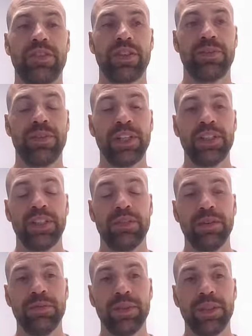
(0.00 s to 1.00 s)
of automation
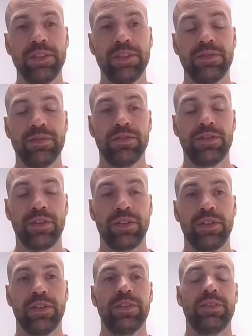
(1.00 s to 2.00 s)
equipment
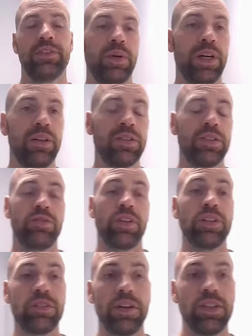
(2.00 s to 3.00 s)
for warehouses
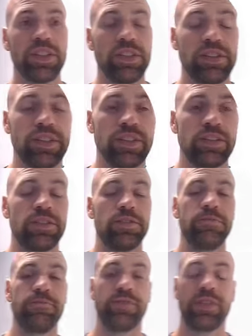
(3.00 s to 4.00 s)
for
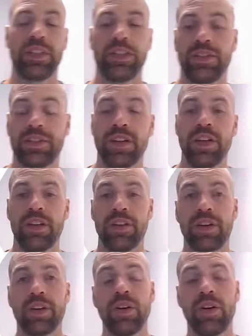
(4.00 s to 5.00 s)
intralogistics. That is
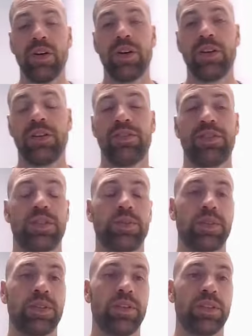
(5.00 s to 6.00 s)
the core of
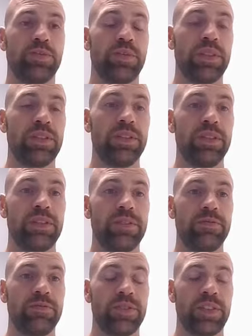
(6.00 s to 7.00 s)
Swisslog's
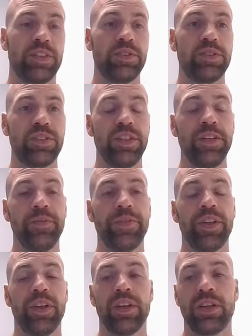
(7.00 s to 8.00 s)
business. Uh, you see
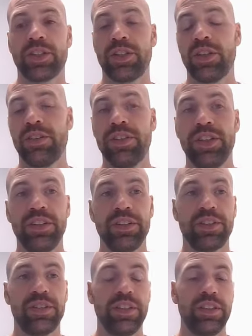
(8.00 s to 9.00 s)
short
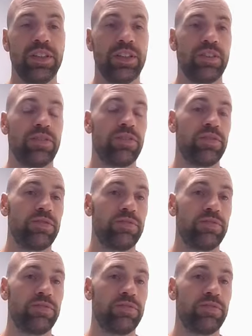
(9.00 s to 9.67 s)
videos here of